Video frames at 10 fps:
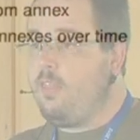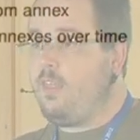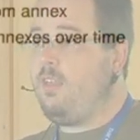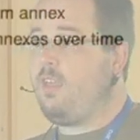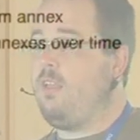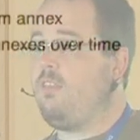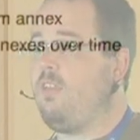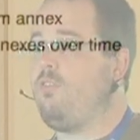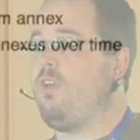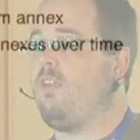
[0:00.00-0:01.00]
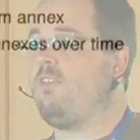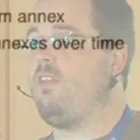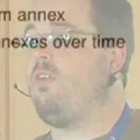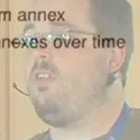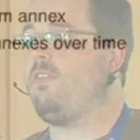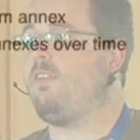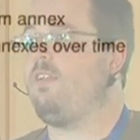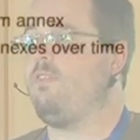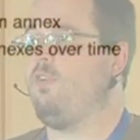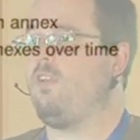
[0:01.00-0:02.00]
Then you can synchronize all this
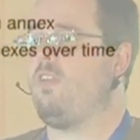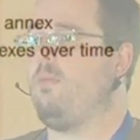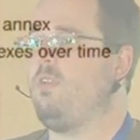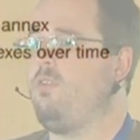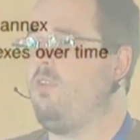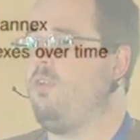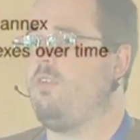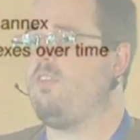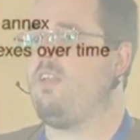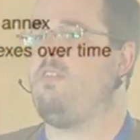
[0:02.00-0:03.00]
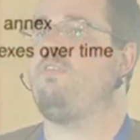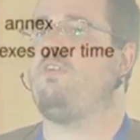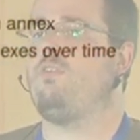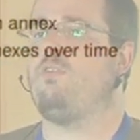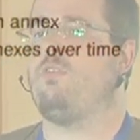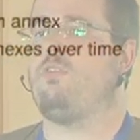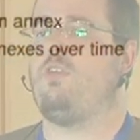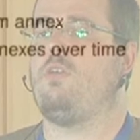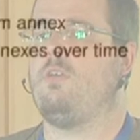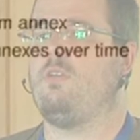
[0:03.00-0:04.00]
data, for example, to your cell phone or to
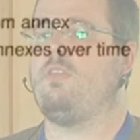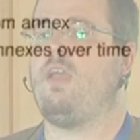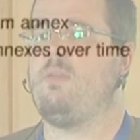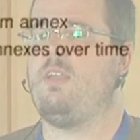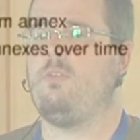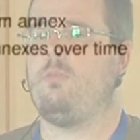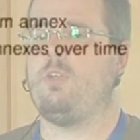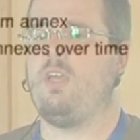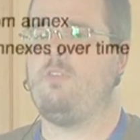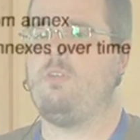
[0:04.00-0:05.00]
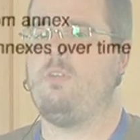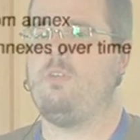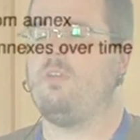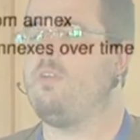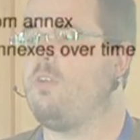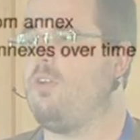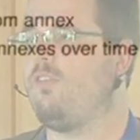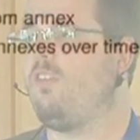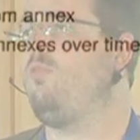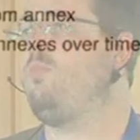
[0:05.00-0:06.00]
your tablet or whatever,
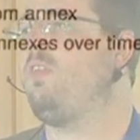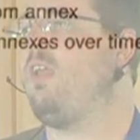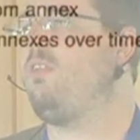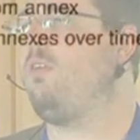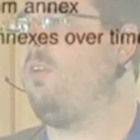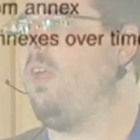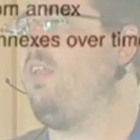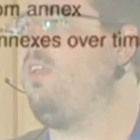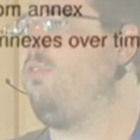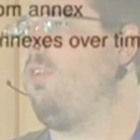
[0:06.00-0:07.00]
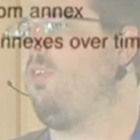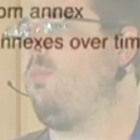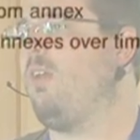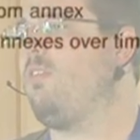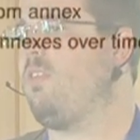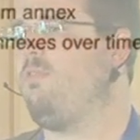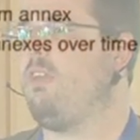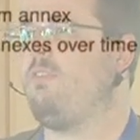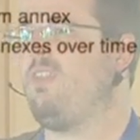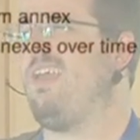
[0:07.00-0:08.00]
consume the data on any of your devices, even
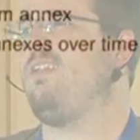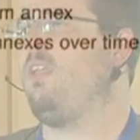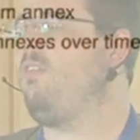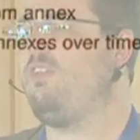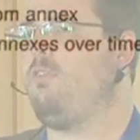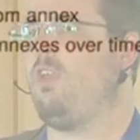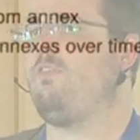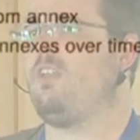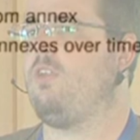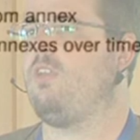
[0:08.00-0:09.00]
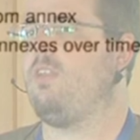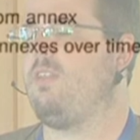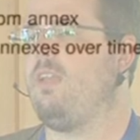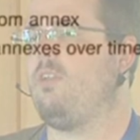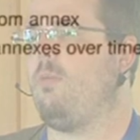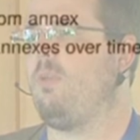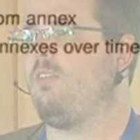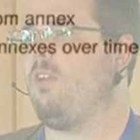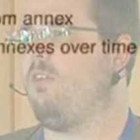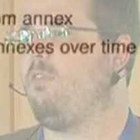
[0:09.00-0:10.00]
if you, ten, even if you have ten, 10
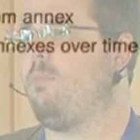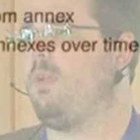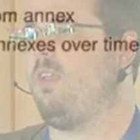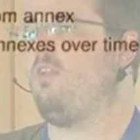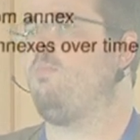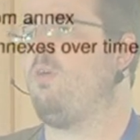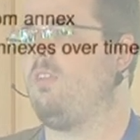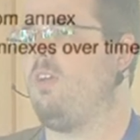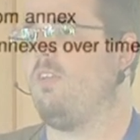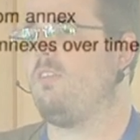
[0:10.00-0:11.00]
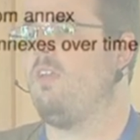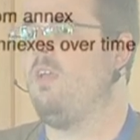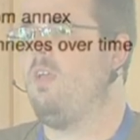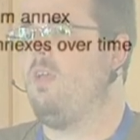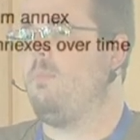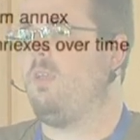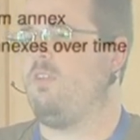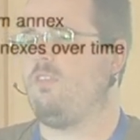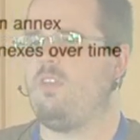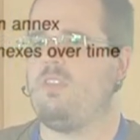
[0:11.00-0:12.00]
copies of a particular podcast,
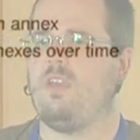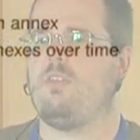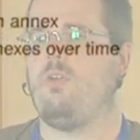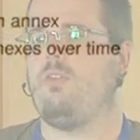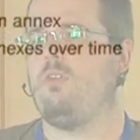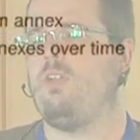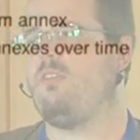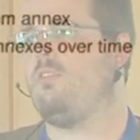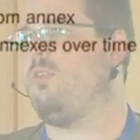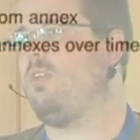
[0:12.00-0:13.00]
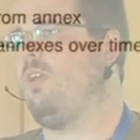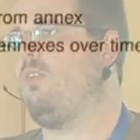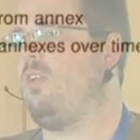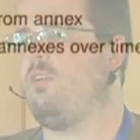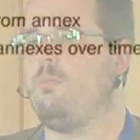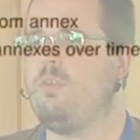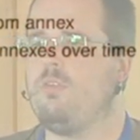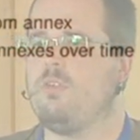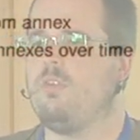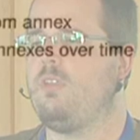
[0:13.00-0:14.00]
because you didn't get around to listen to it on your
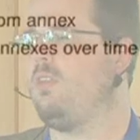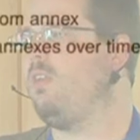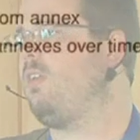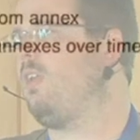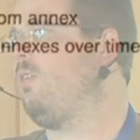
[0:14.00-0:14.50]
computer, you didn't get